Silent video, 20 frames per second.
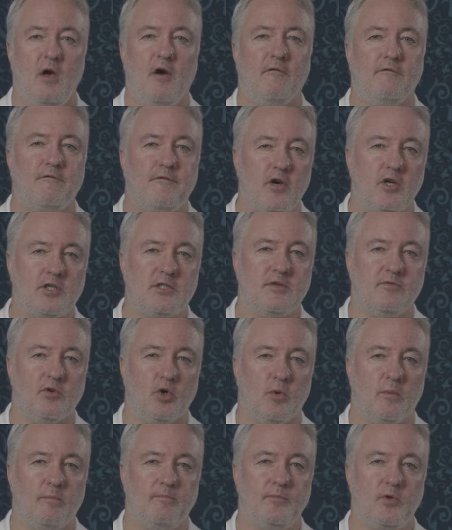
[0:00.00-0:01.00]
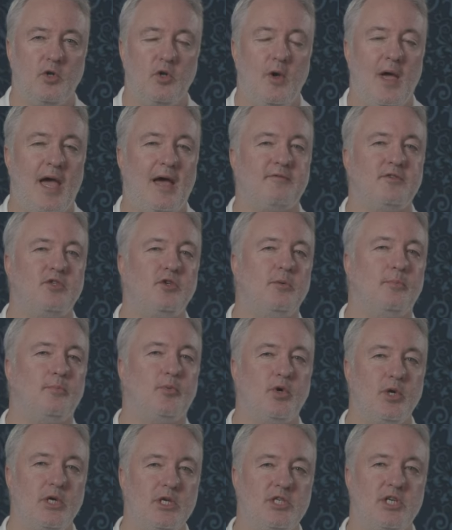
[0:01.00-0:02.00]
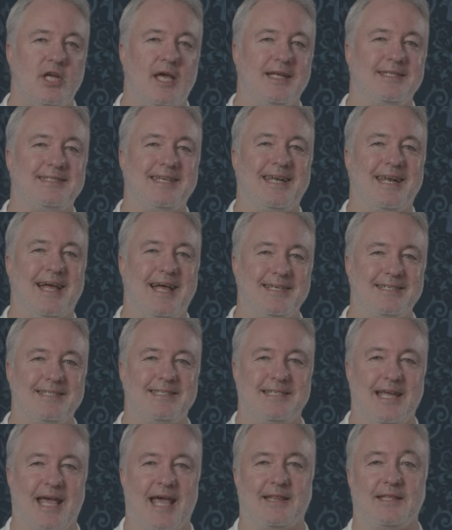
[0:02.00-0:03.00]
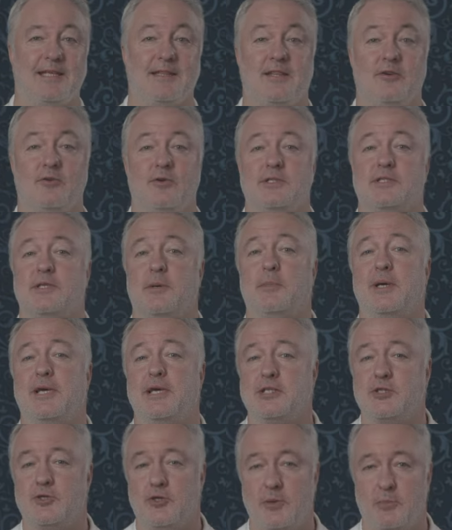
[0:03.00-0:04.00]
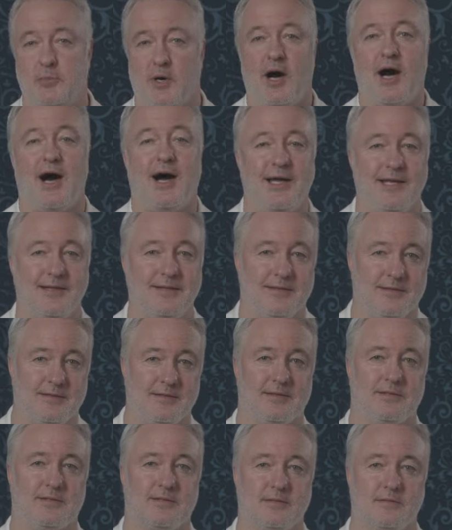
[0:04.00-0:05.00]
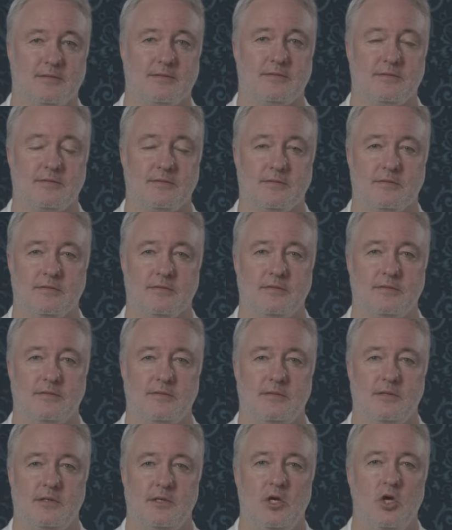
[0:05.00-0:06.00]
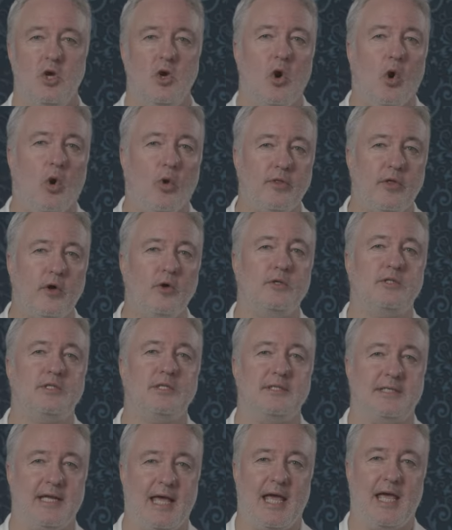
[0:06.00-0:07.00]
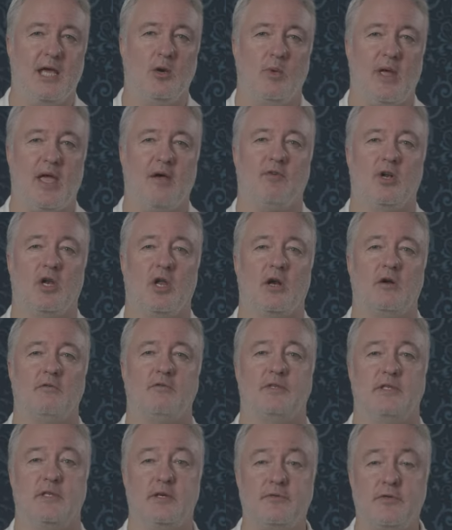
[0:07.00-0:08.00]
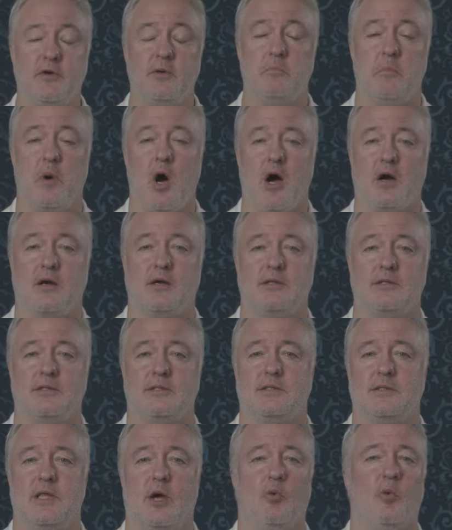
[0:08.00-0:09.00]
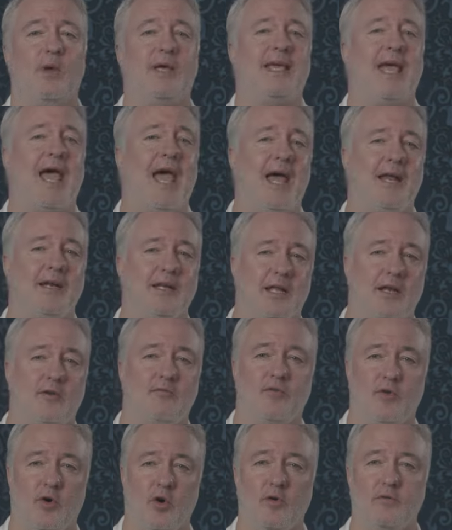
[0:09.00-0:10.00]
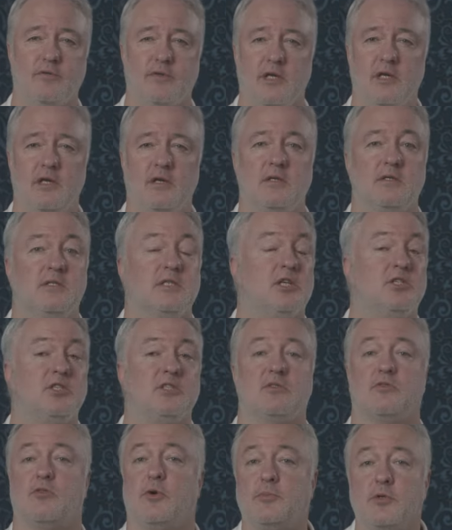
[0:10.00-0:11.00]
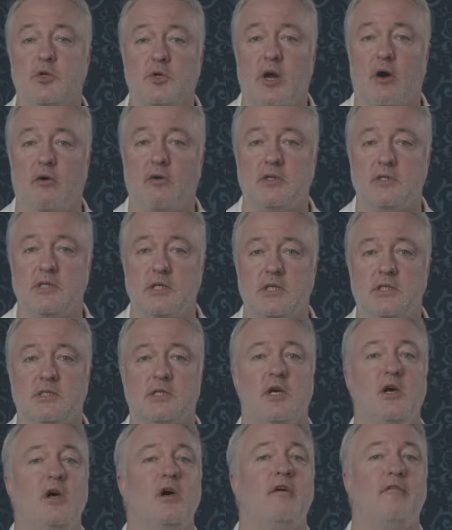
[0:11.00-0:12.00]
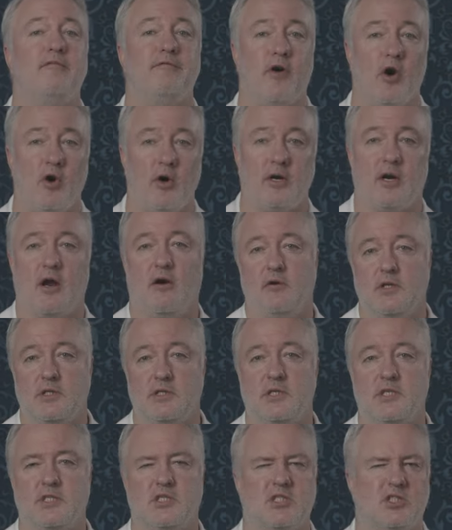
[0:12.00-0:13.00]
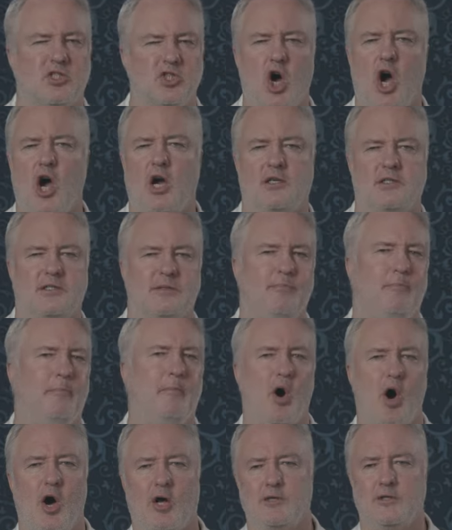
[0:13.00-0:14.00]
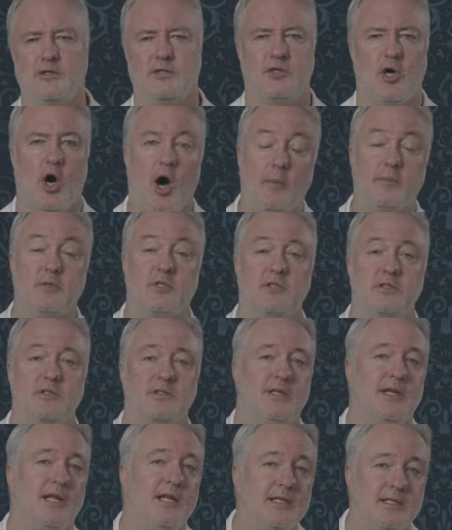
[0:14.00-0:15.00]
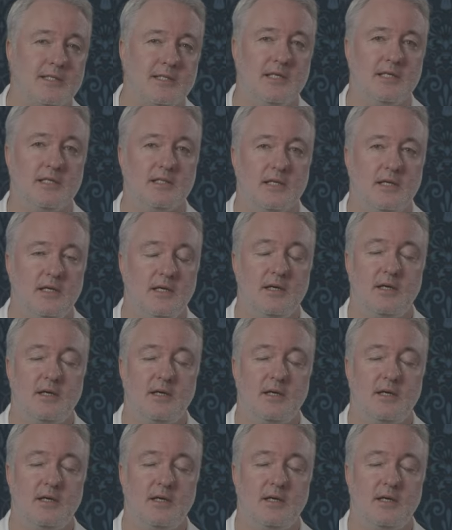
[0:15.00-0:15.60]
First of all, you have to appreciate and understand that there is some history behind this. Although today we have a lot of different markets that we can get involved in, such as cryptocurrencies, foreign currencies, stocks, bonds, options, and indices,